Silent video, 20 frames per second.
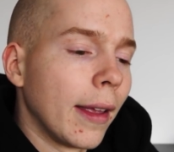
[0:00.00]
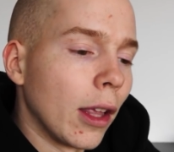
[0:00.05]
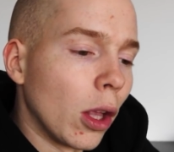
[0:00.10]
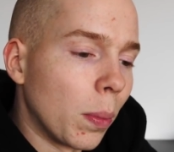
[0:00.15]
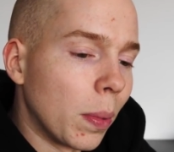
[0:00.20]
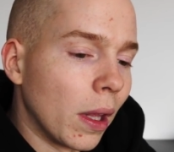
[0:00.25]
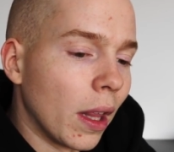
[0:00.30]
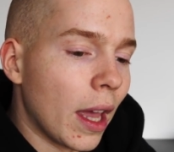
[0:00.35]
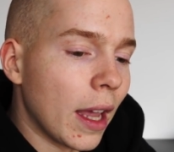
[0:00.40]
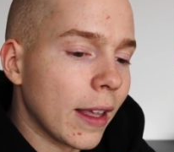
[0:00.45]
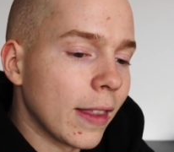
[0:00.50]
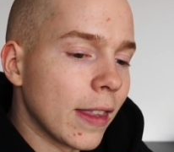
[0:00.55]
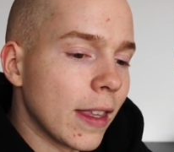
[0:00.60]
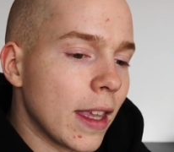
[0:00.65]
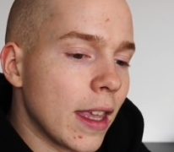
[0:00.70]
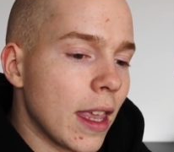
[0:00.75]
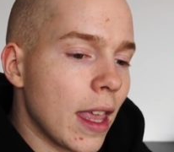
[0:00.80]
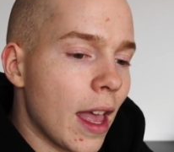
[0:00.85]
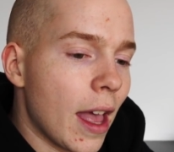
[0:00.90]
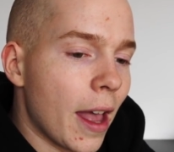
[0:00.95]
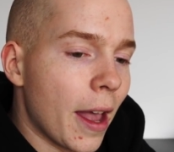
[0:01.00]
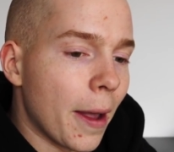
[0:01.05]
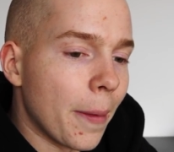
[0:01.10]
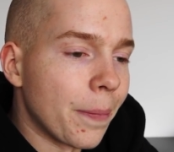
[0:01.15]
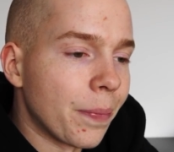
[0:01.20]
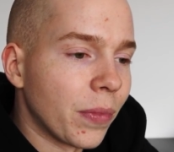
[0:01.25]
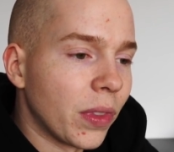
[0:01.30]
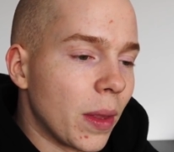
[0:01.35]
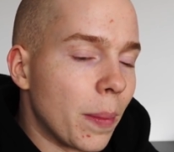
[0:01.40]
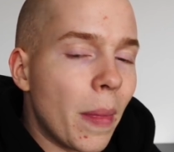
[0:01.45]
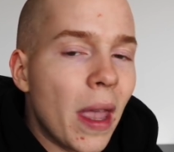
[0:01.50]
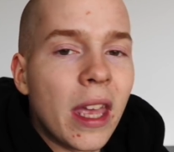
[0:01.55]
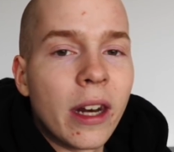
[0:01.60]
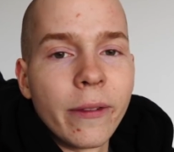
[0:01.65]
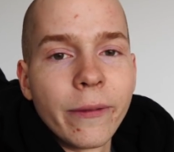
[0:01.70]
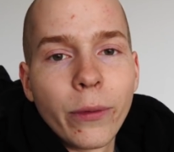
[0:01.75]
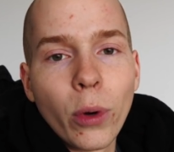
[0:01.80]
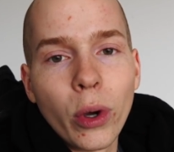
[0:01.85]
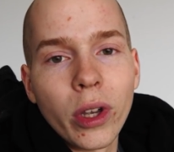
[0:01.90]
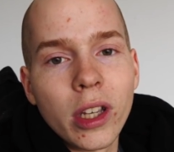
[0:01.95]
It'll be like the uh, the
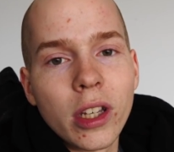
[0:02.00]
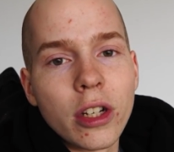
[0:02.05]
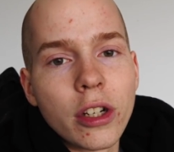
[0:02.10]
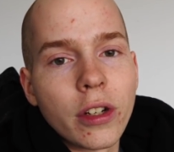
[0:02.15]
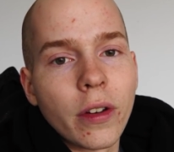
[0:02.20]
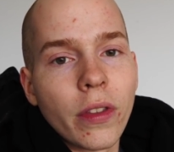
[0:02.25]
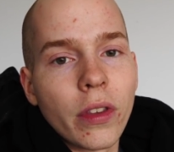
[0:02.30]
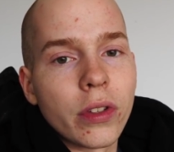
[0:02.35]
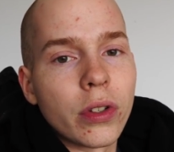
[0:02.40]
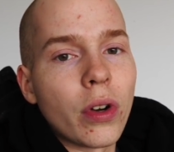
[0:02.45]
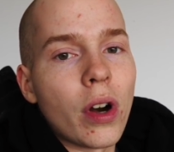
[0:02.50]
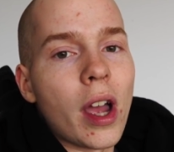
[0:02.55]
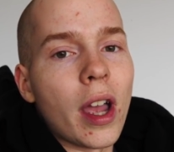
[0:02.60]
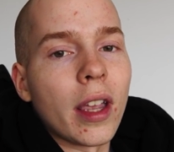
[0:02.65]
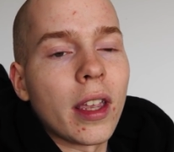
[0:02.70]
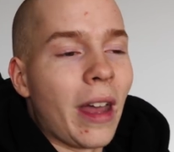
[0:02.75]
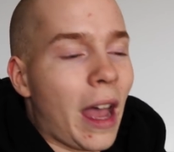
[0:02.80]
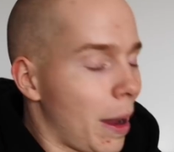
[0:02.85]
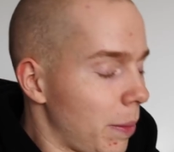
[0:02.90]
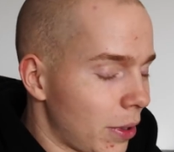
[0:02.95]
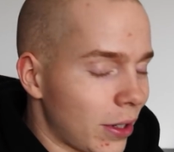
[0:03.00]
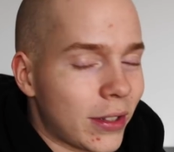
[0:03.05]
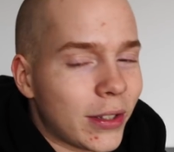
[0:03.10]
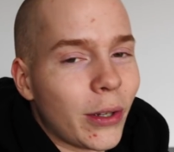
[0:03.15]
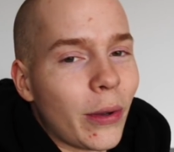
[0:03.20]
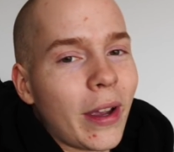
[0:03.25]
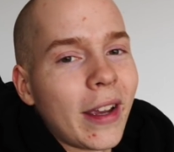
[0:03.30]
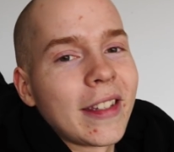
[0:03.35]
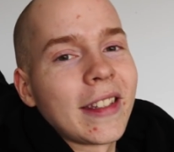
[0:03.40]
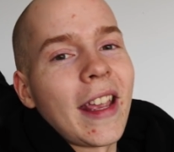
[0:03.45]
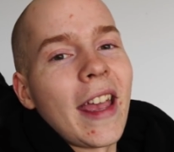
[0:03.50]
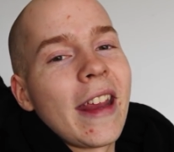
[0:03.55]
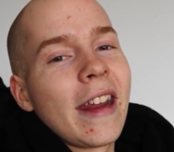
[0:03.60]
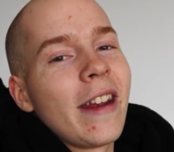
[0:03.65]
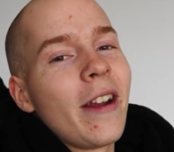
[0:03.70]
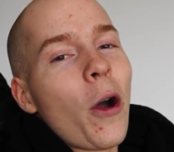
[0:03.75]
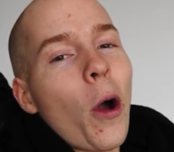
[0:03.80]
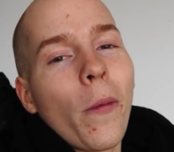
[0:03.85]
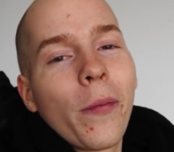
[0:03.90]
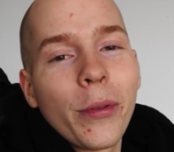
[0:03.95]
maiden voyage of the truck. I'm just so
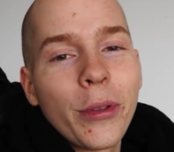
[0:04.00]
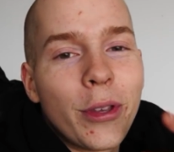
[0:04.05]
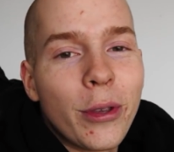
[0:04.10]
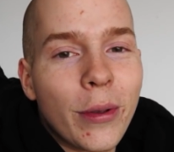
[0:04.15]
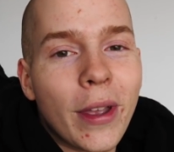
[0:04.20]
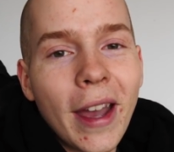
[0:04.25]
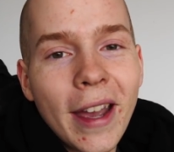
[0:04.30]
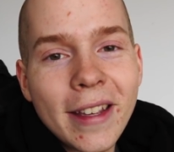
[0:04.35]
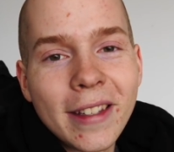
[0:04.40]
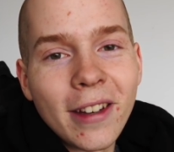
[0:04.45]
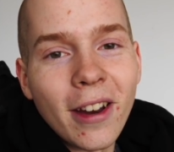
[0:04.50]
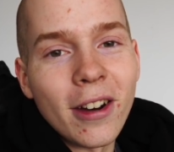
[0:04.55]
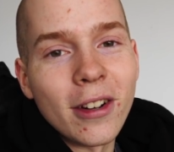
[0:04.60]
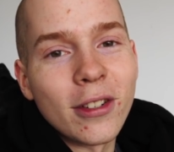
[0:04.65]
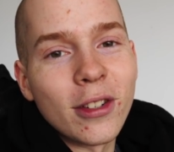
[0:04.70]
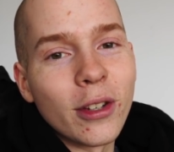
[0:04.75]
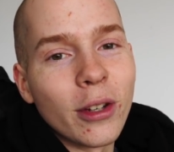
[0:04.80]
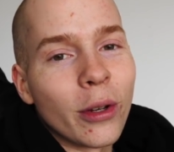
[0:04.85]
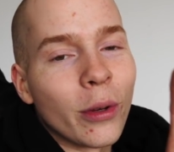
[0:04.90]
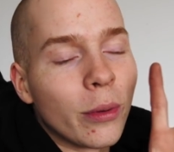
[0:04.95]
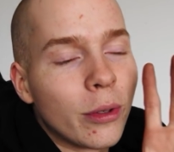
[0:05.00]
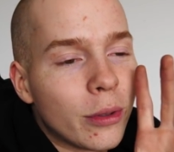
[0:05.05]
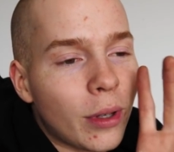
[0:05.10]
excited. Hopefully you guys are too.